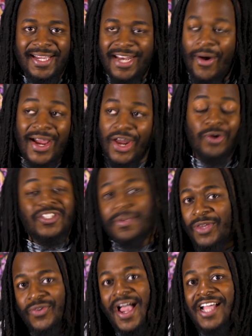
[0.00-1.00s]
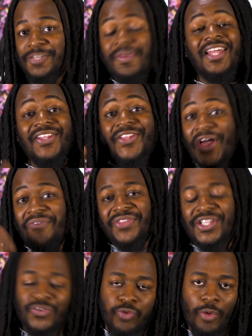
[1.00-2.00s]
Now I know some of you guys may love
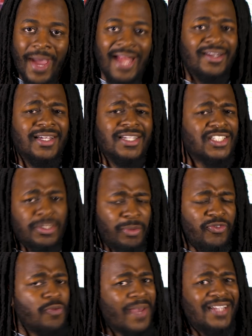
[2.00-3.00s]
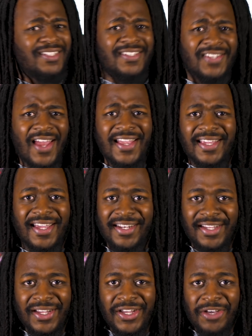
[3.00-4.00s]
this format, some of you may dislike it,
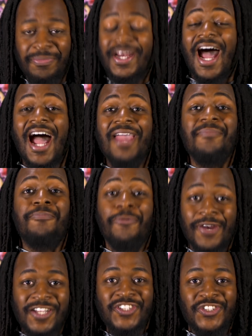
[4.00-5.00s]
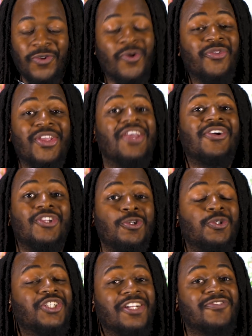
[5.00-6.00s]
but I am pretty sure the
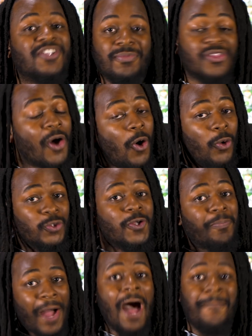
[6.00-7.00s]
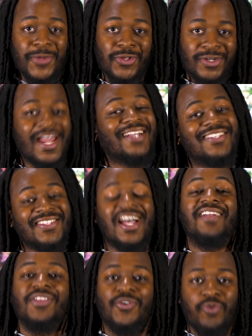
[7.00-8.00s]
inclusion of some of the older popular decks
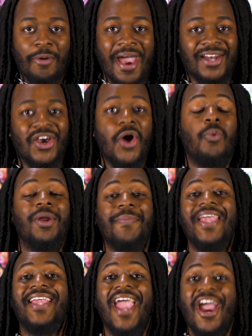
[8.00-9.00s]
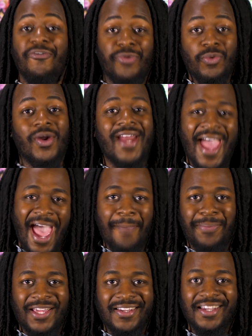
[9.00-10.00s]
inside of this format would make everyone
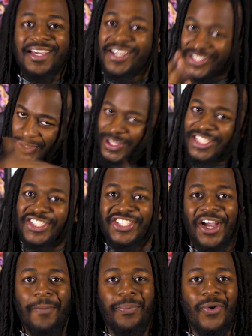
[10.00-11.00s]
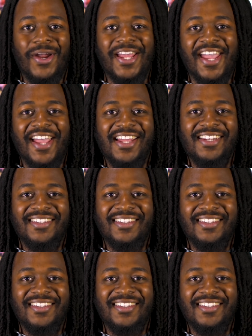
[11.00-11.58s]
happy. So let's jump on in.